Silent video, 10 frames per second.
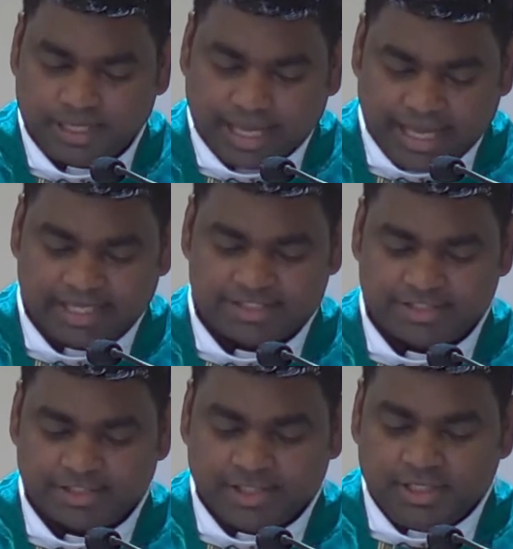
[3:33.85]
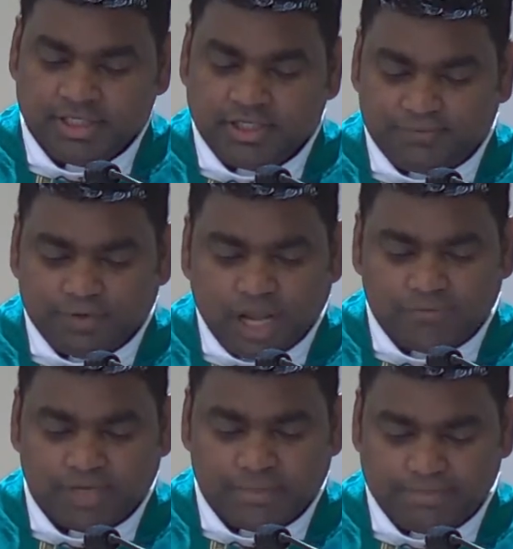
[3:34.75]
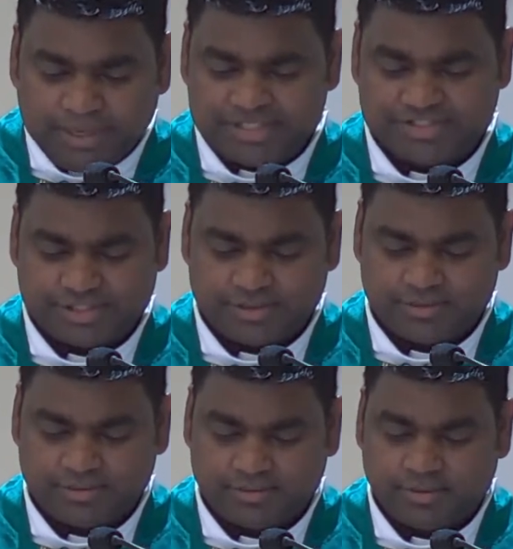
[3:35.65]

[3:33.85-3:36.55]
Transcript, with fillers: And if we love a person,